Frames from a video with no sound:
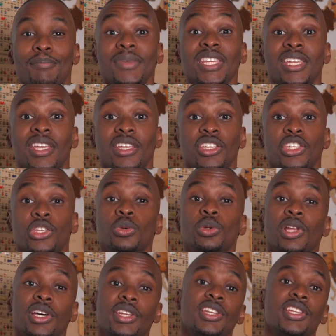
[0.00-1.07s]
meaning
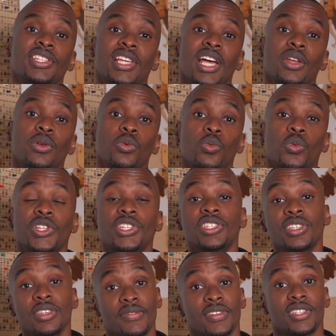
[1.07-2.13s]
you'll understand what
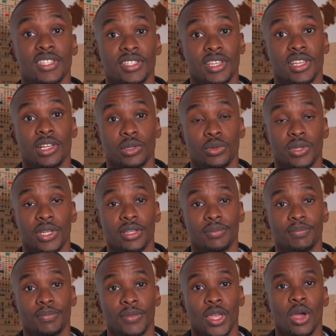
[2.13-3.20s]
services are included,
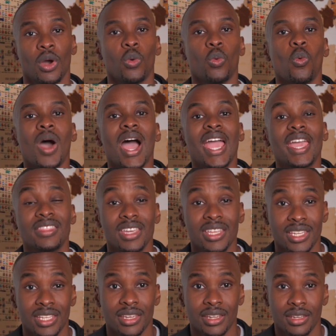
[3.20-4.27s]
why they're
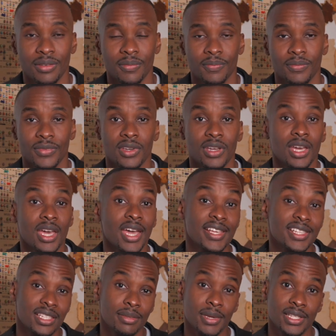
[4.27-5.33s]
needed,
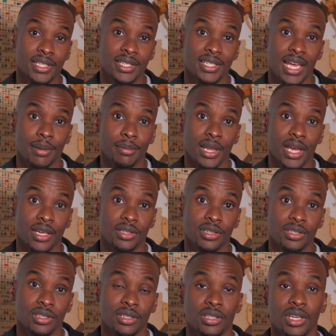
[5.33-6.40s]
estimated
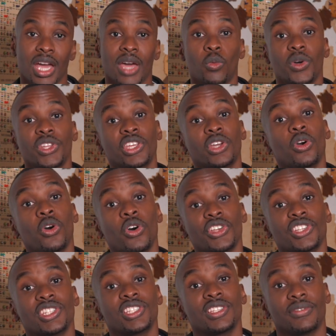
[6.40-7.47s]
timelines, and what the
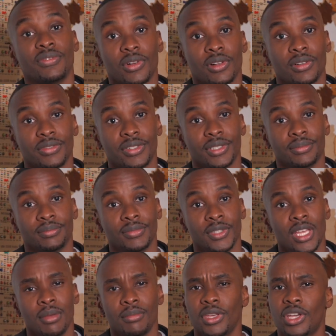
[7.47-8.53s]
cost is involved.
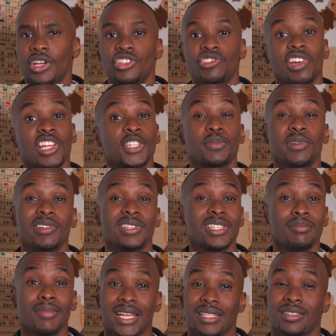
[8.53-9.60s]
Because transparency
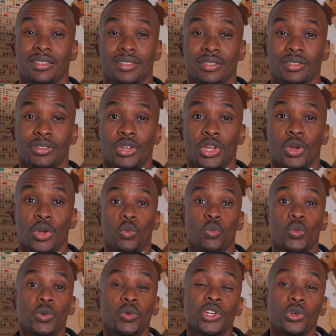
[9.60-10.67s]
matters.
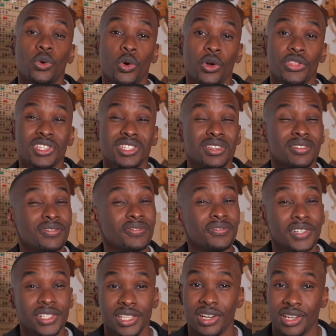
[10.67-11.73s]
We want authors to
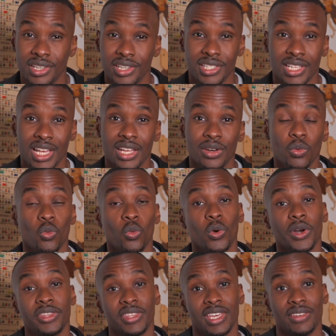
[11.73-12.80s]
fully understand
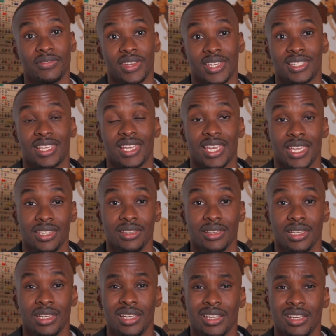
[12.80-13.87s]
what they're investing in.
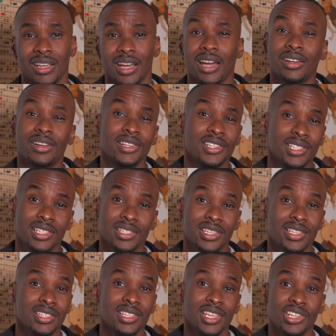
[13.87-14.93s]
And honestly,
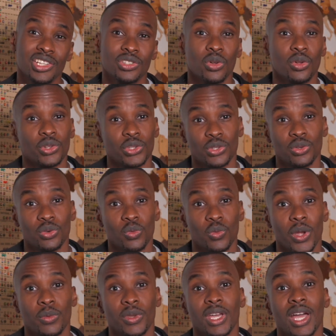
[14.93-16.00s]
this stage is also
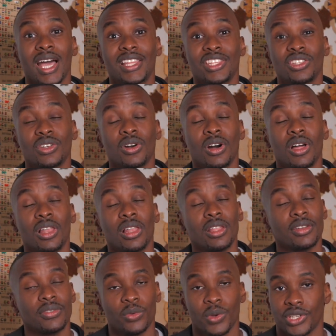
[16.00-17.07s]
where we answer a
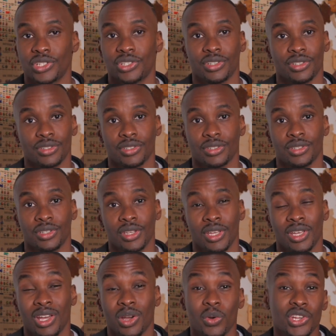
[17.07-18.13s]
lot of questions.
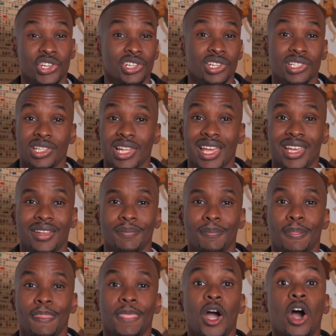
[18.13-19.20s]
Questions like,
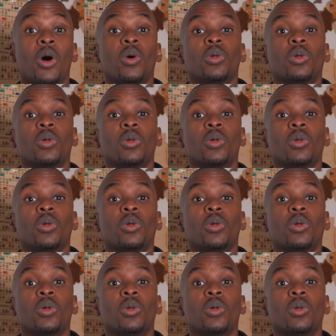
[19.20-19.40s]
how